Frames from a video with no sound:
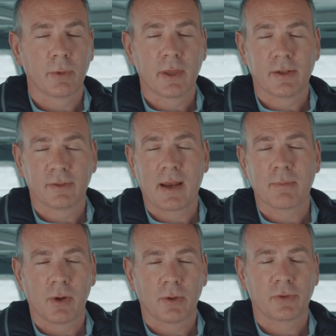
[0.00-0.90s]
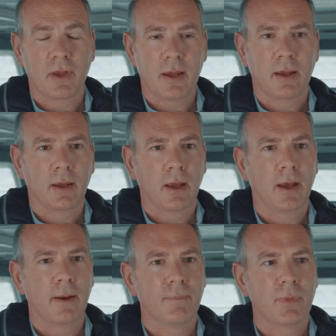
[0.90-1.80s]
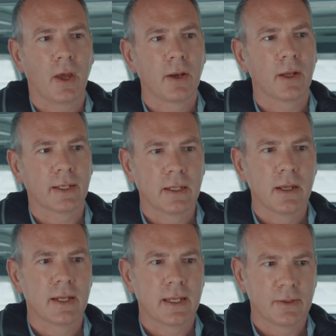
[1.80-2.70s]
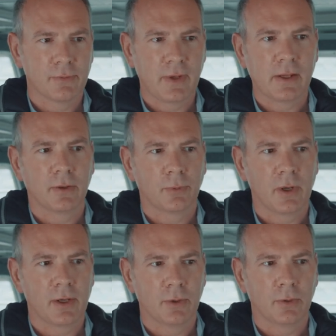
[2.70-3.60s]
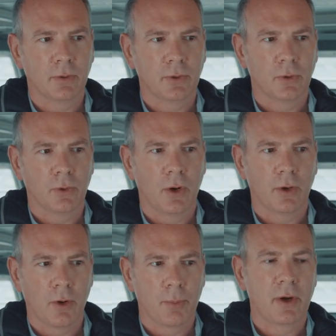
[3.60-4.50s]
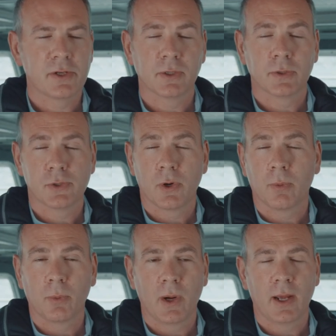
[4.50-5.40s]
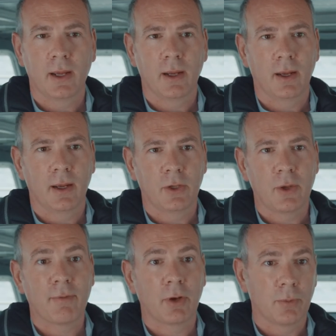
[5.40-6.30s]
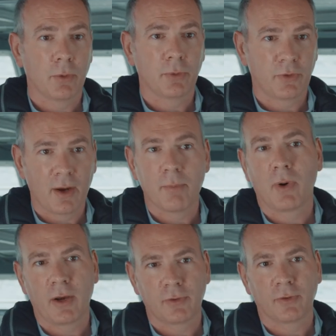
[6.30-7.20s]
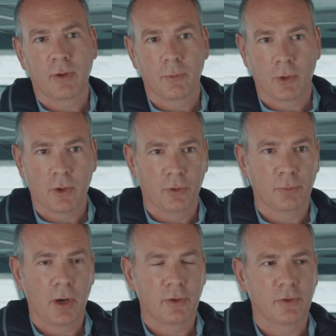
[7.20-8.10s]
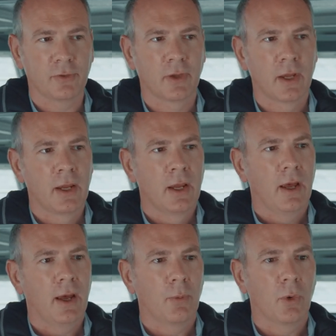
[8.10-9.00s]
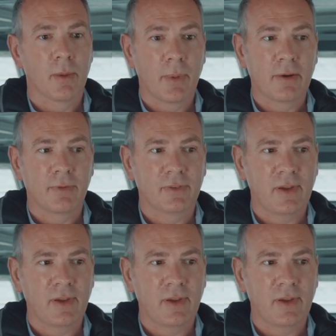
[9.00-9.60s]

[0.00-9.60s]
within a sandbox here. Um, unlike learning in the field where you're, you're on an operational job where uh, you have a lot more time pressures, a lot more cost pressures, uh, one of the benefits